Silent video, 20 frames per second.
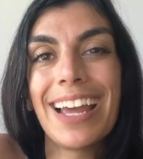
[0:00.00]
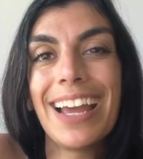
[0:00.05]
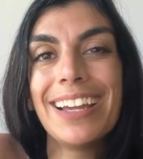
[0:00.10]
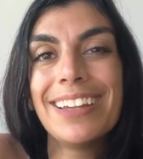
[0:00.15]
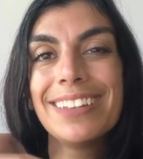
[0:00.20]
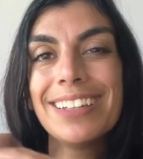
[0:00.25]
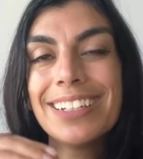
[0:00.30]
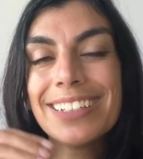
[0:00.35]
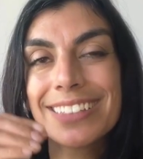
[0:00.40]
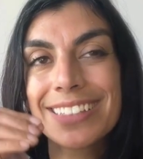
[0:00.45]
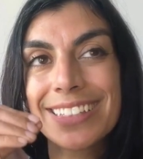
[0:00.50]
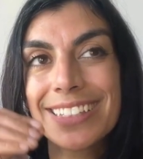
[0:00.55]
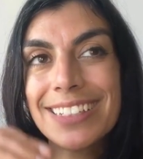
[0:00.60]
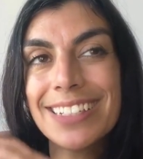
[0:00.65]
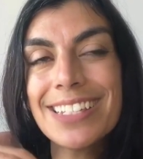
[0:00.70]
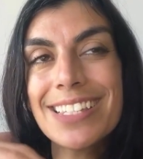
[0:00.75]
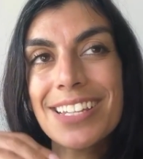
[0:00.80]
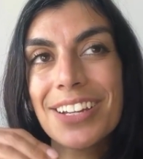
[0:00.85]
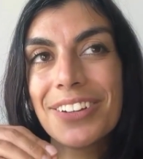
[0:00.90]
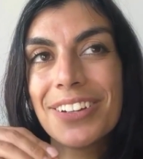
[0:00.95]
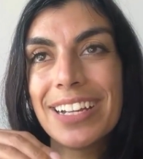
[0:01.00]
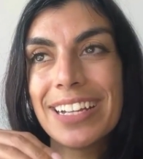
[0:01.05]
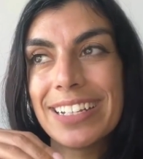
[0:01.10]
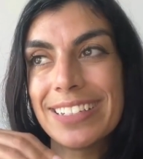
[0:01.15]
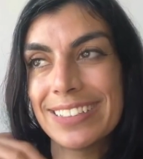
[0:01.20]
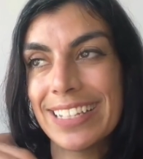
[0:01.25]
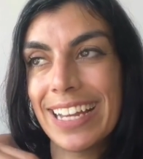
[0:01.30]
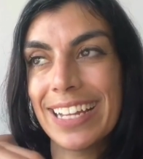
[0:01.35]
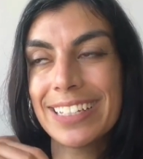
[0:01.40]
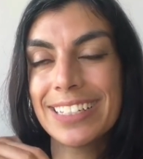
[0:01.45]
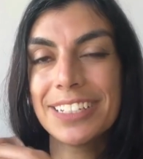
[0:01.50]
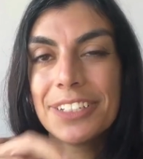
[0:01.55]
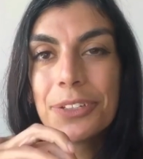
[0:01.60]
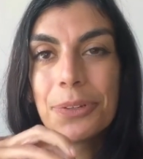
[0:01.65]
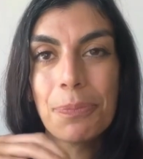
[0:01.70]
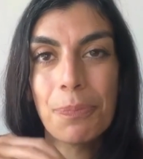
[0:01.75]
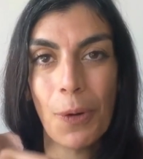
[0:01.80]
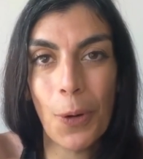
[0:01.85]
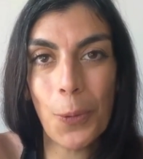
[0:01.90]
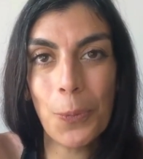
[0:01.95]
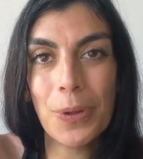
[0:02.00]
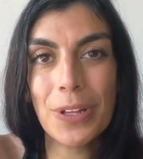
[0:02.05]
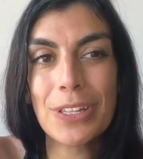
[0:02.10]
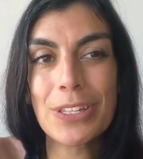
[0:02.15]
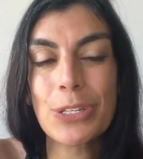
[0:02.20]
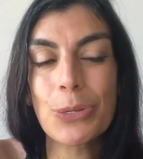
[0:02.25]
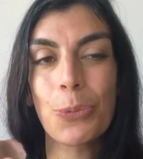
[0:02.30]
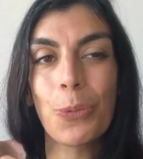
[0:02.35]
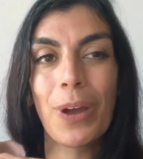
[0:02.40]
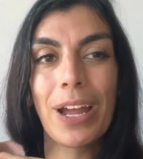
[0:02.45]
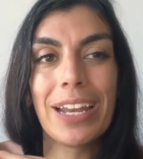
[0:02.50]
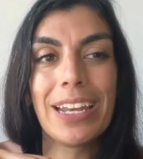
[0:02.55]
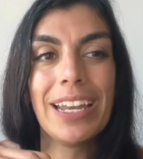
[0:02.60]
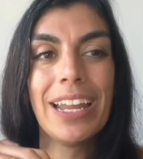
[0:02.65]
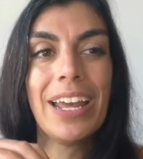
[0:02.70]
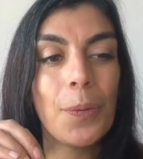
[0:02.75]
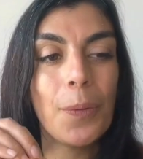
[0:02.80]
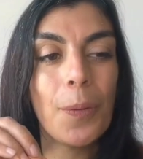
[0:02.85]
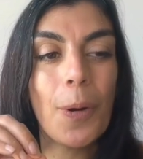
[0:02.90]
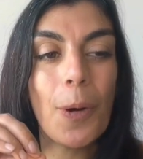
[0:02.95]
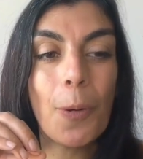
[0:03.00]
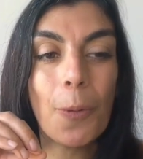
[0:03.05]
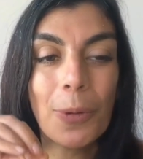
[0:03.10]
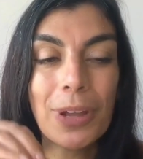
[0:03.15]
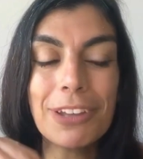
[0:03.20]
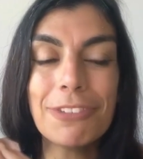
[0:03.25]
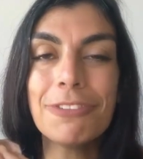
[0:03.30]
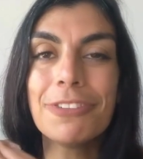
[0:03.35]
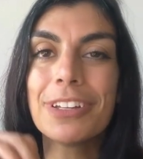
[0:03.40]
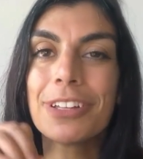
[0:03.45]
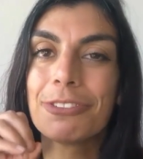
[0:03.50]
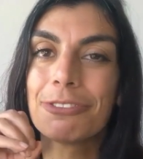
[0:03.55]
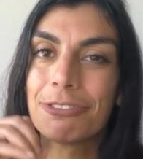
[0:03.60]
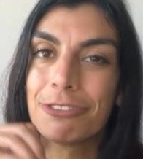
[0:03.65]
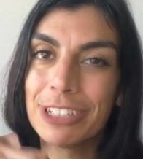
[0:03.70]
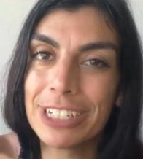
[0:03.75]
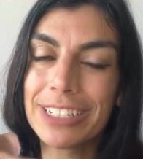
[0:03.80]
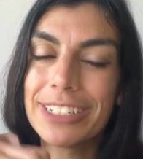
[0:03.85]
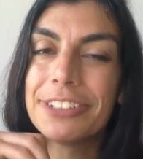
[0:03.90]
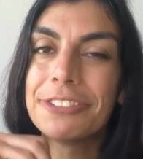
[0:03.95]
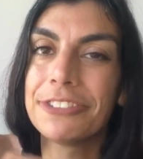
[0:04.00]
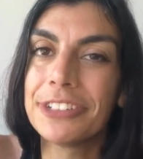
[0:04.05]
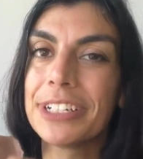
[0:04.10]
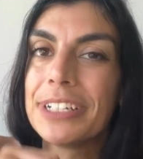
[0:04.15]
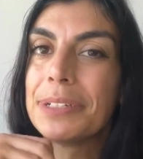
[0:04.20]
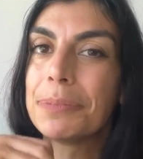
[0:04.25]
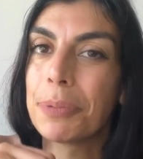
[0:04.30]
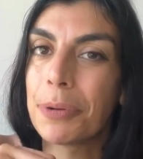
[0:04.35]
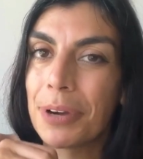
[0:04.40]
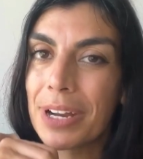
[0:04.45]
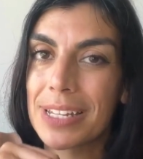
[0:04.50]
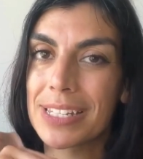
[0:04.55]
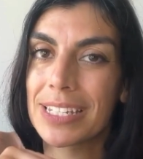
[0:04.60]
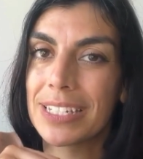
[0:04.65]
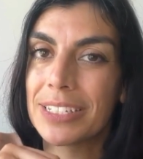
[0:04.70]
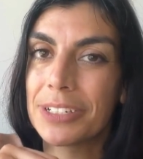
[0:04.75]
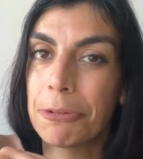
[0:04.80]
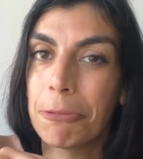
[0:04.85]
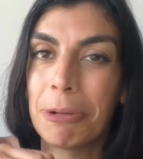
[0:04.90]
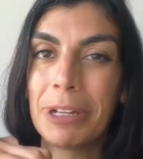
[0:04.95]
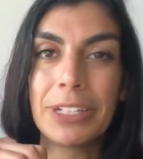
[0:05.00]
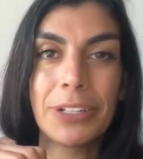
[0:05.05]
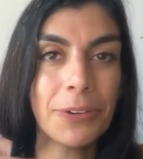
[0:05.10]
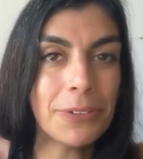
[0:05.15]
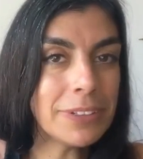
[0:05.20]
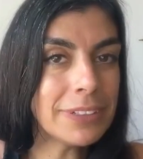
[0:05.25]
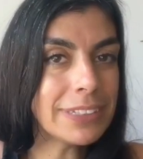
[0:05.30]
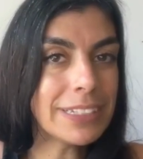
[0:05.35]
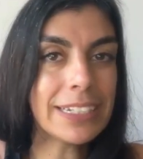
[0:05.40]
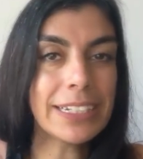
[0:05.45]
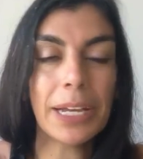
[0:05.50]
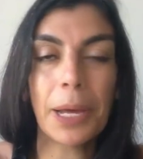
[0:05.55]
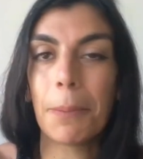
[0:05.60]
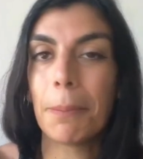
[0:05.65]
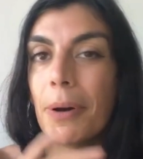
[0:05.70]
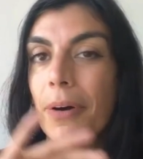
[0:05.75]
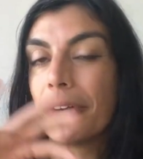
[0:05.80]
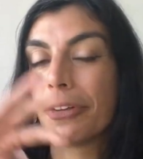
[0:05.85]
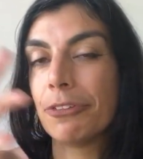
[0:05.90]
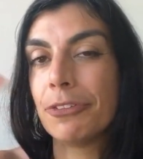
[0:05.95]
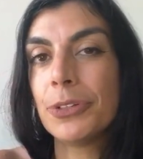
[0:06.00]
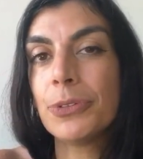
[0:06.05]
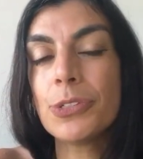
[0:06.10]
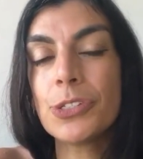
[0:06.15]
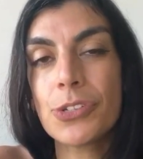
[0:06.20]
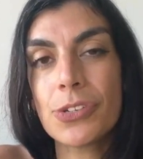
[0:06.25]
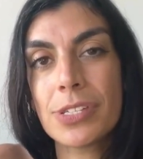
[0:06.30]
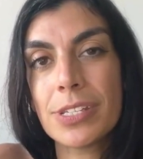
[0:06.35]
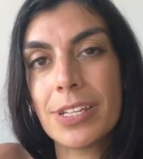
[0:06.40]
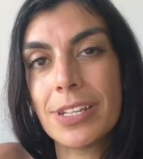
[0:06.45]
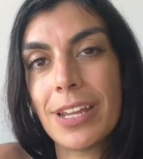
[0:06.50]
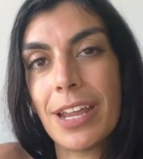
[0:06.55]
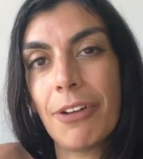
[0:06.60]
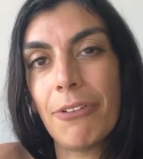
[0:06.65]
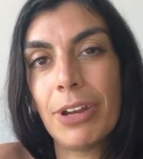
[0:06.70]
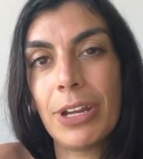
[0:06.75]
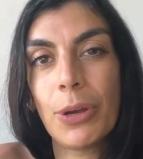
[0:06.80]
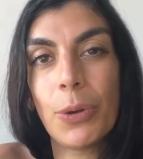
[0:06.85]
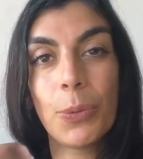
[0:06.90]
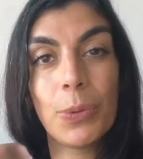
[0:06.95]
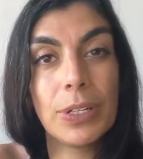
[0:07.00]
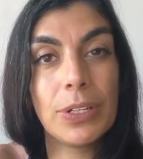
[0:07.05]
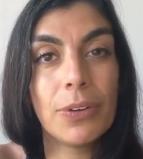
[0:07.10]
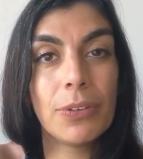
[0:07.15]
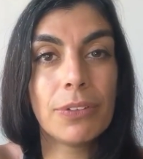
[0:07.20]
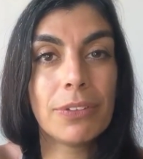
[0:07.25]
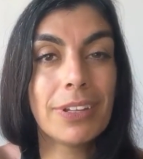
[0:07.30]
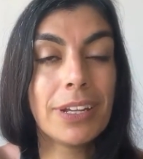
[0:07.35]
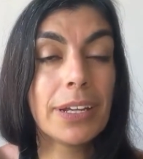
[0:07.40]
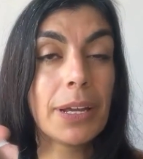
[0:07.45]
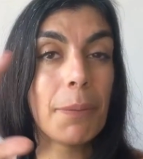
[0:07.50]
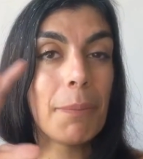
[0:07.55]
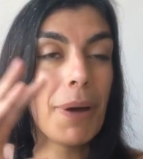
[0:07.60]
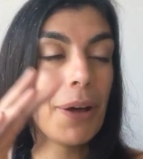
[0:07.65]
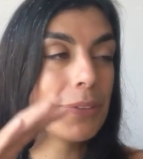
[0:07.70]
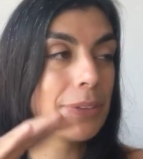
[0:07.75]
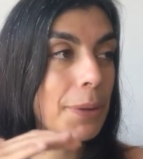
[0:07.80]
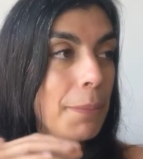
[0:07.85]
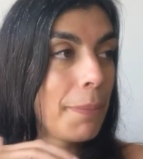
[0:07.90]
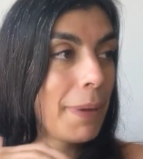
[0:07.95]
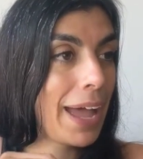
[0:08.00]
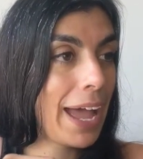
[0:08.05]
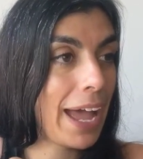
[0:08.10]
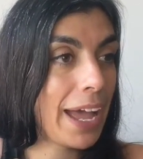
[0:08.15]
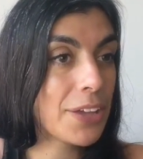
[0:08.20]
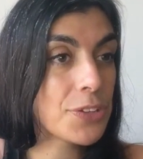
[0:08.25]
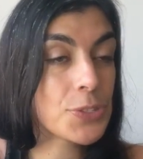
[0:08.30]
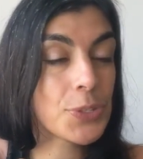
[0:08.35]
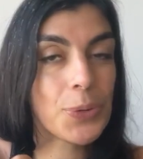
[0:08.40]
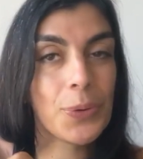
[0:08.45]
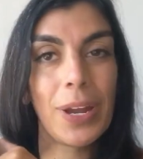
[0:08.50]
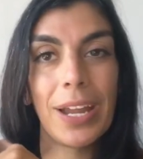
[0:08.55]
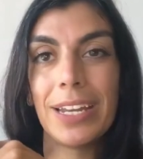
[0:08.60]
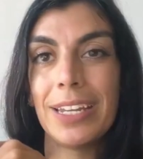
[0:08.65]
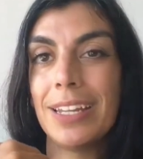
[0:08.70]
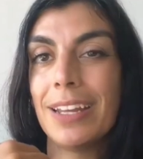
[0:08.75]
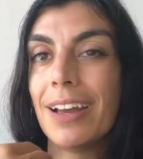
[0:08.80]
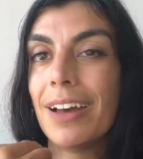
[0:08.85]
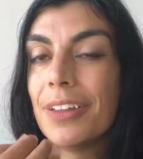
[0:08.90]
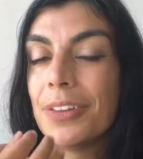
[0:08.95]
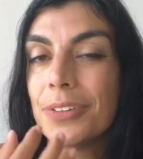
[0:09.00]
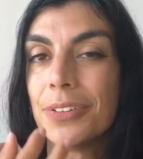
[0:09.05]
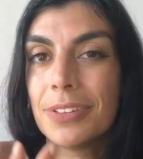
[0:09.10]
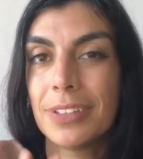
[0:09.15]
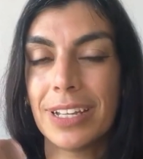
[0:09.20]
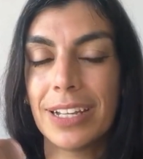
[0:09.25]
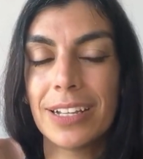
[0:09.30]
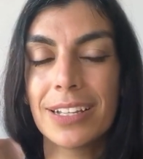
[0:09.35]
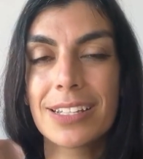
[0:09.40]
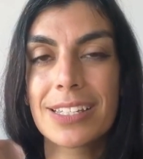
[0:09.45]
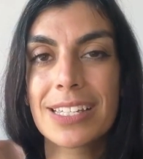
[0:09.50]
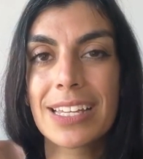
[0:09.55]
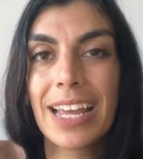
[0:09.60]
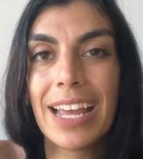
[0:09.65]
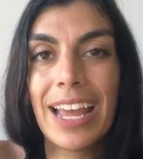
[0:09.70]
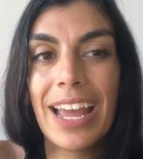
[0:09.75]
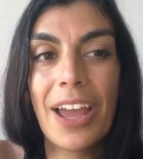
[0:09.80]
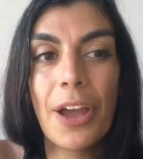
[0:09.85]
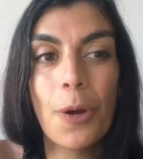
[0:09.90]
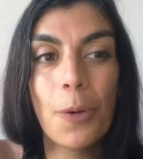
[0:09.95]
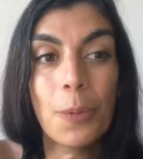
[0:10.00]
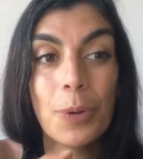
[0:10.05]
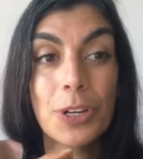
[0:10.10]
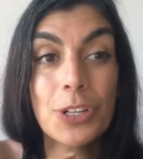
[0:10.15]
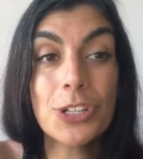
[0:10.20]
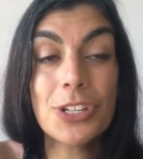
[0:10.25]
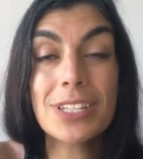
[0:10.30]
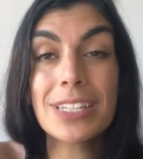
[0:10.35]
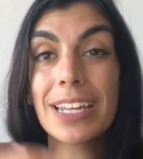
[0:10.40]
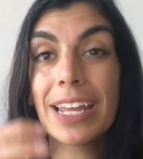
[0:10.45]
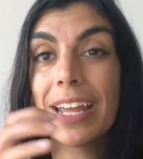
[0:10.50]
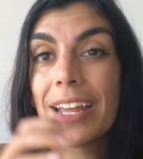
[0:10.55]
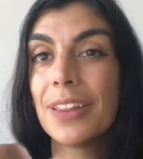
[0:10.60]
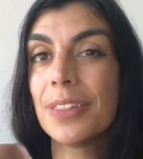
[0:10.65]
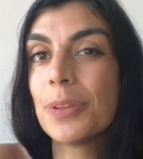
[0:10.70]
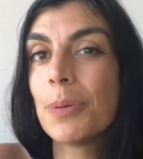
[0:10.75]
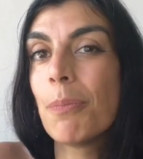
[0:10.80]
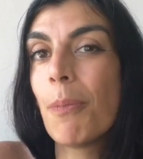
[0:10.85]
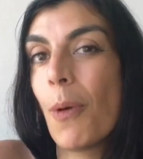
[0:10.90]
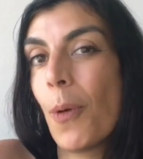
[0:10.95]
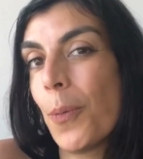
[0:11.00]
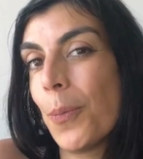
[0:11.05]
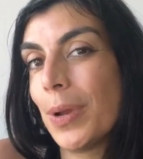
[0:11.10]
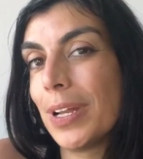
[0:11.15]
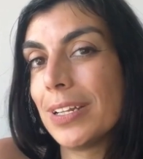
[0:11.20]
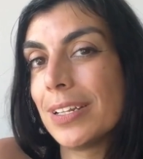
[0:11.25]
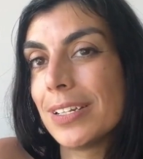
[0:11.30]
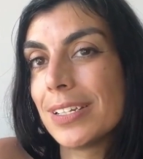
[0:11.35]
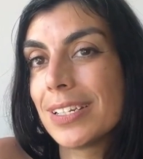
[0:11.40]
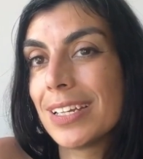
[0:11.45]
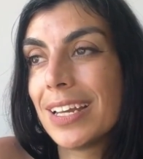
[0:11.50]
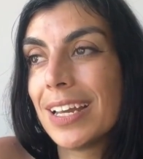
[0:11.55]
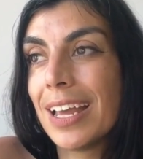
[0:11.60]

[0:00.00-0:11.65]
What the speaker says: I think these are exactly the moments when we feel really, really present. We don't think about a future scenario, we don't think about the past or any other things. We're just in the moment.